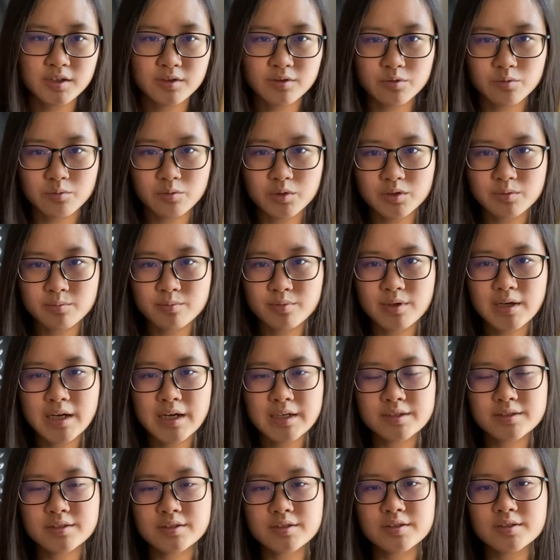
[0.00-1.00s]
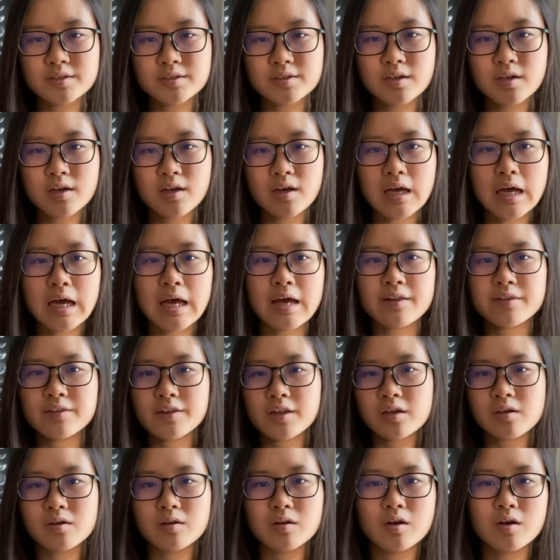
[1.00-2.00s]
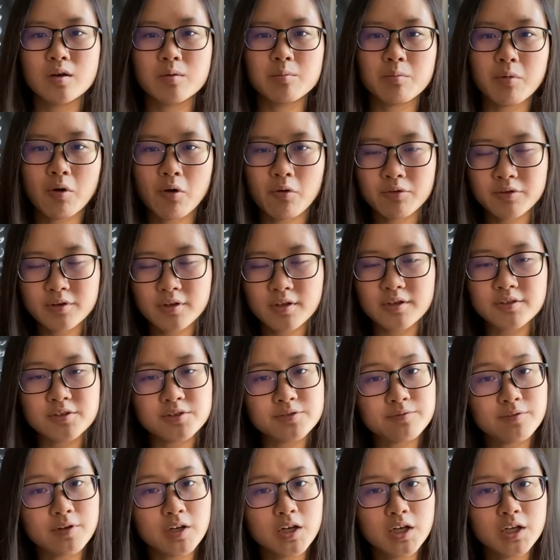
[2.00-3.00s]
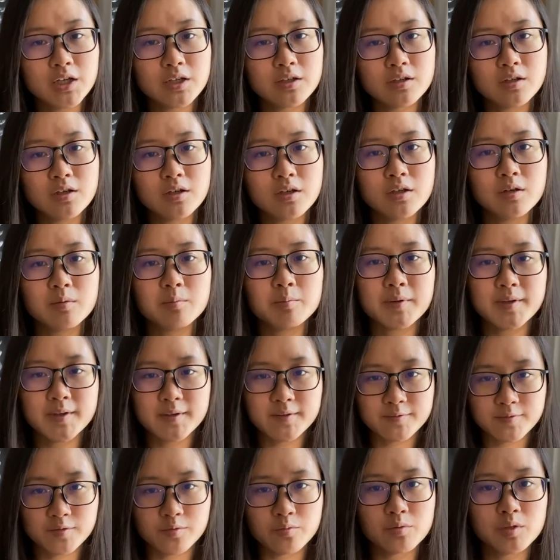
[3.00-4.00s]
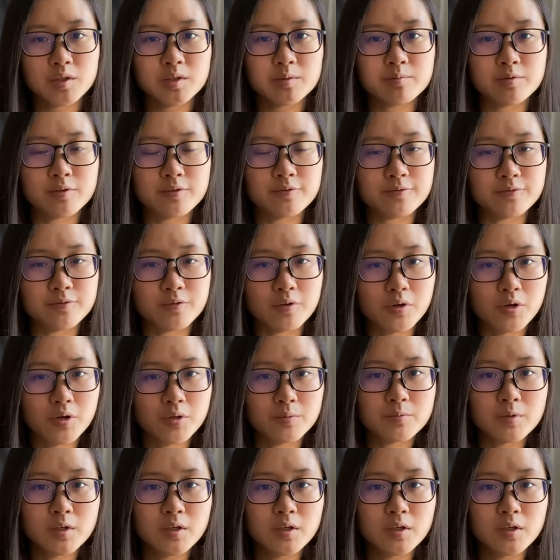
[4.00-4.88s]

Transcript: you want to practice, I think both is fine. But if you want to perform,